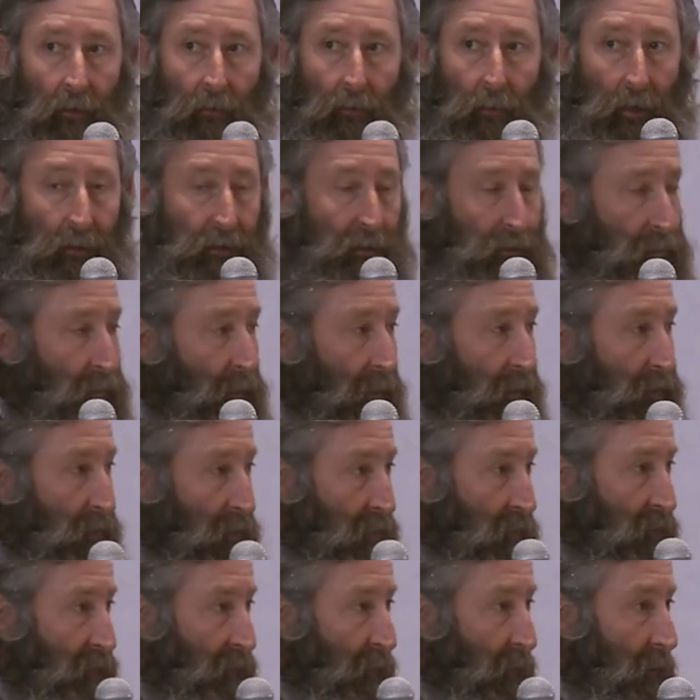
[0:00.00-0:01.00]

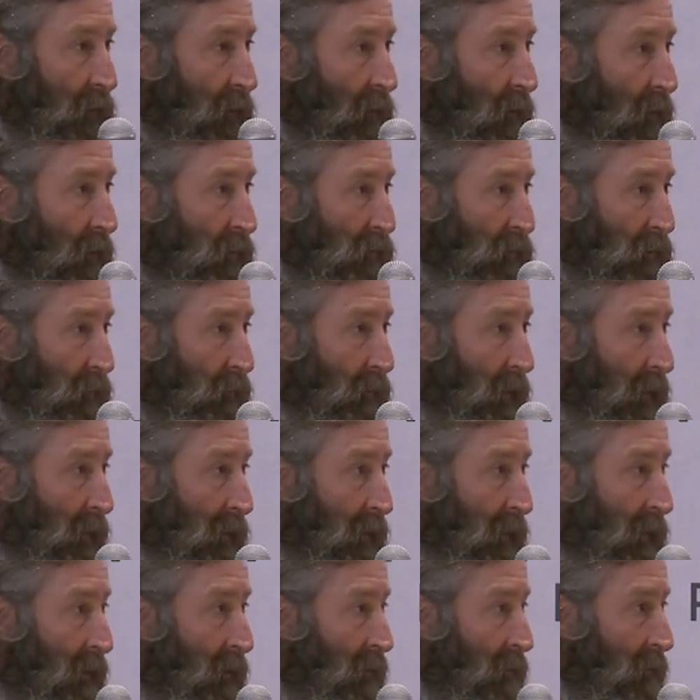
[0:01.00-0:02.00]
registrations for the auction right
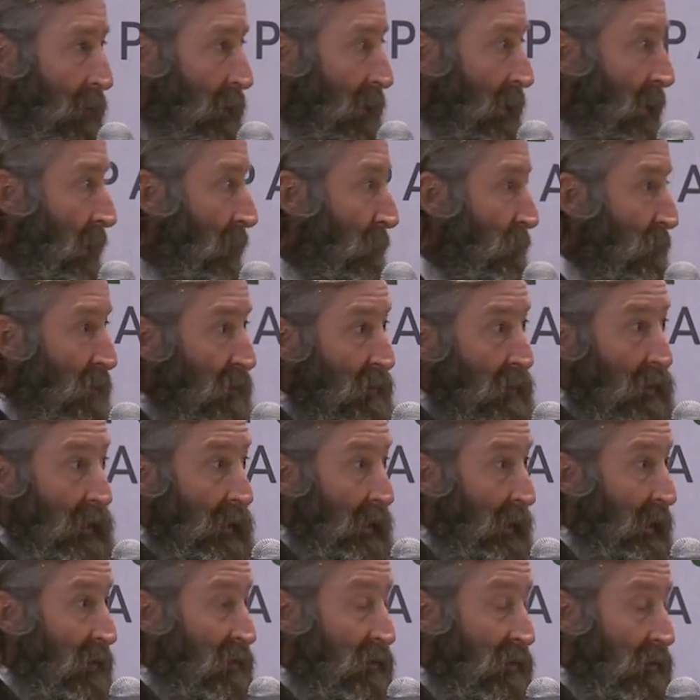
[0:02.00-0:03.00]
now, and I'm just going
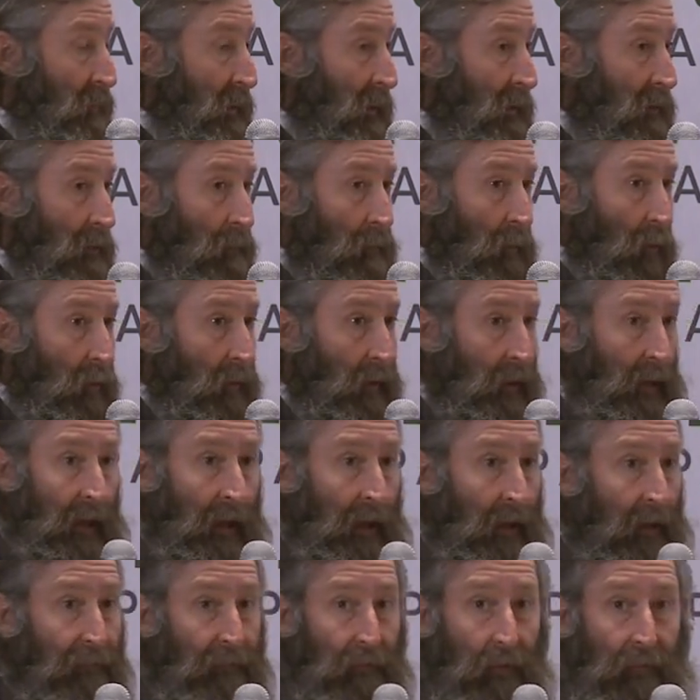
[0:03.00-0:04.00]
to estimate that more than
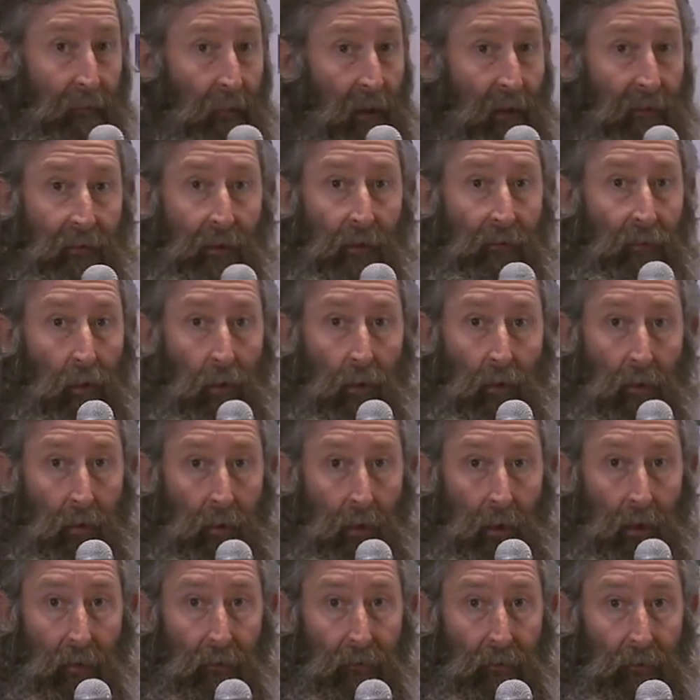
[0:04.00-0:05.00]
half of them I've never
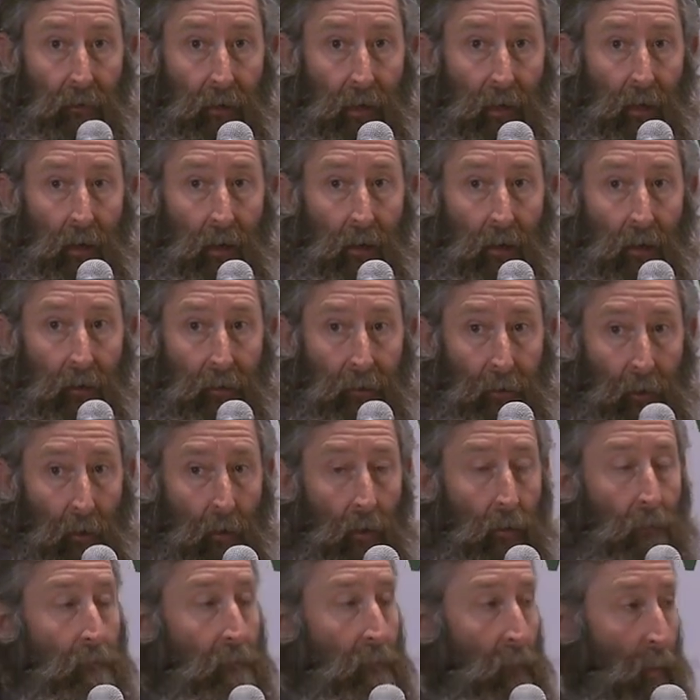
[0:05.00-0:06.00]
heard of. There
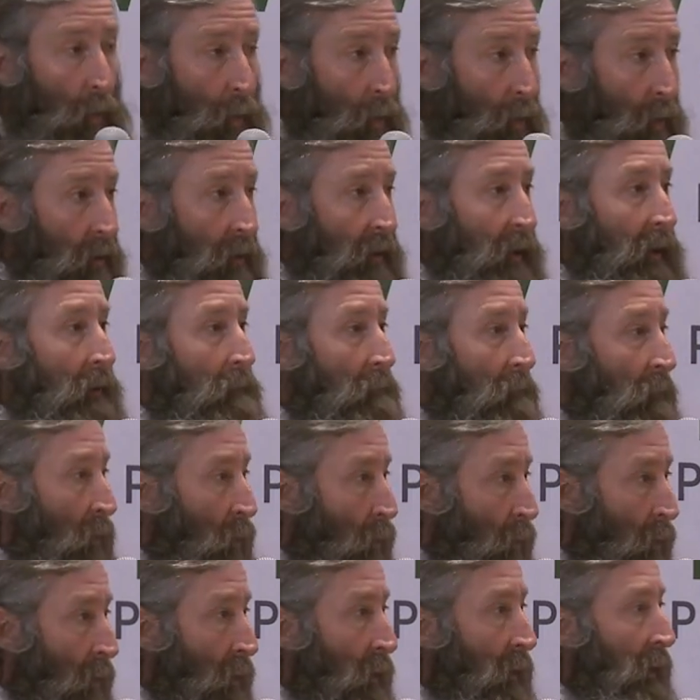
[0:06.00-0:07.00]
are more and
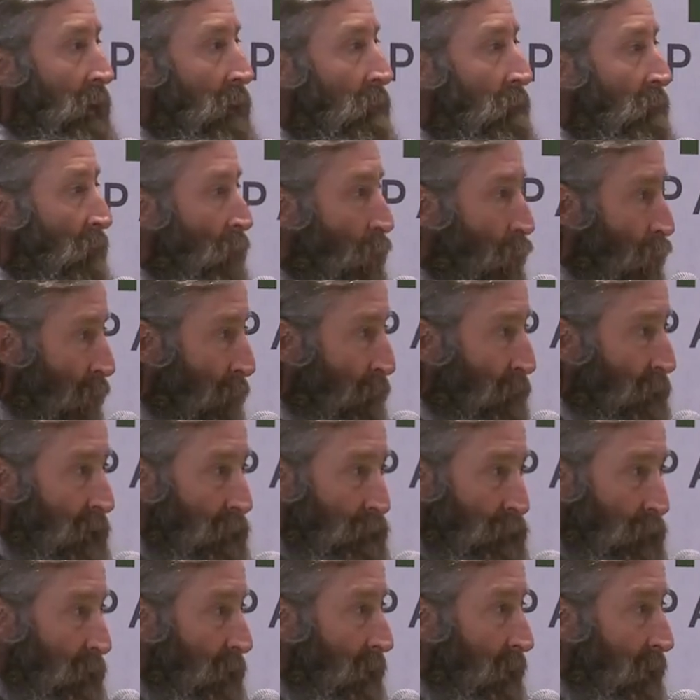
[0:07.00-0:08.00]
more and more
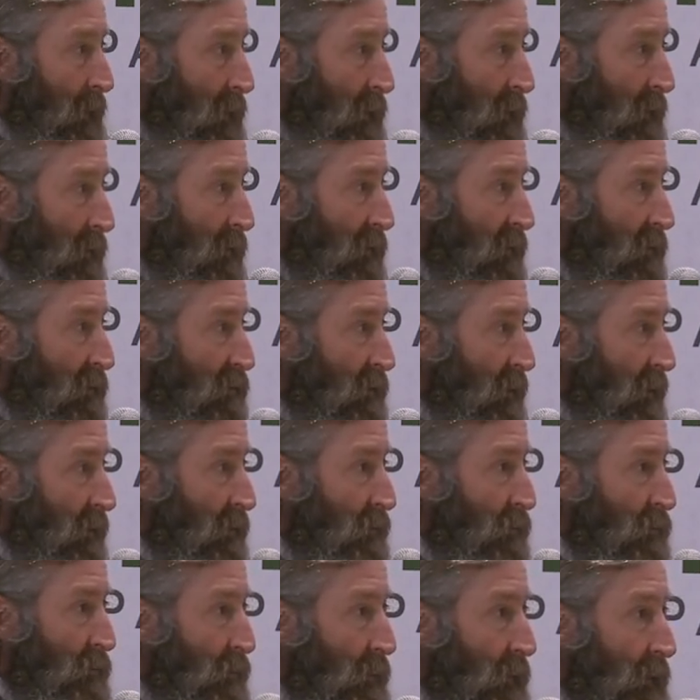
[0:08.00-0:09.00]
people getting into this
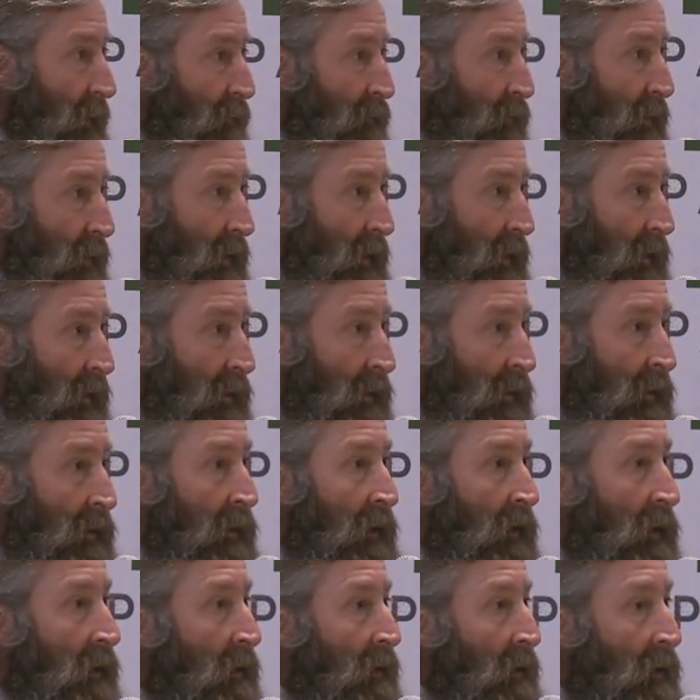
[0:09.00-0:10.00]
industry every day,
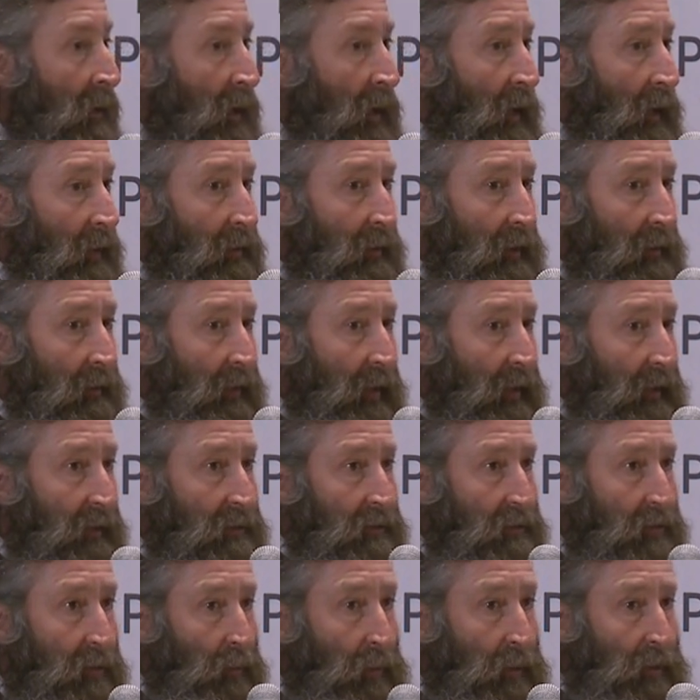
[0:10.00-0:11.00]
I think that
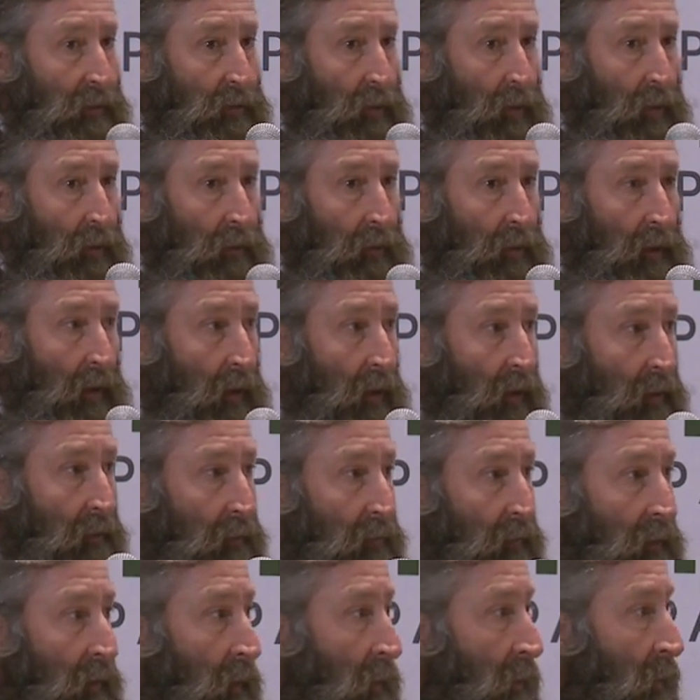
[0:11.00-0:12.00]
is the result
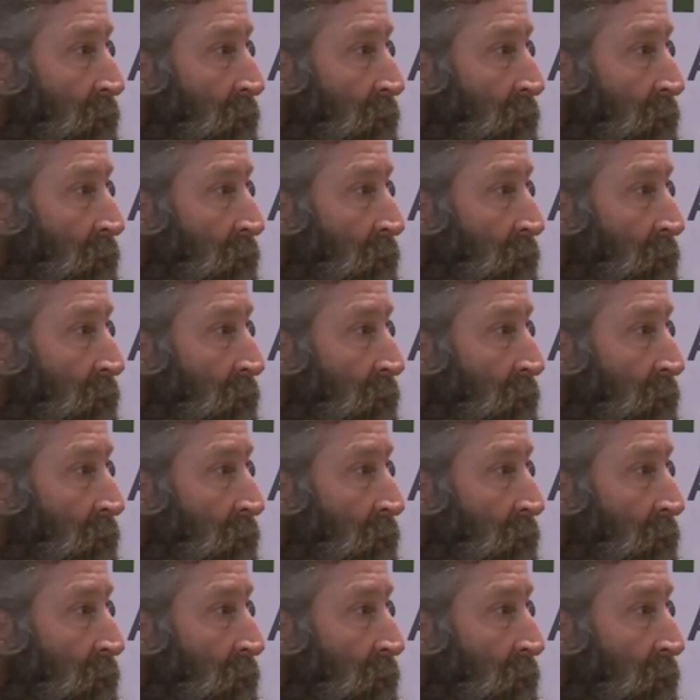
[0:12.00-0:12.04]
of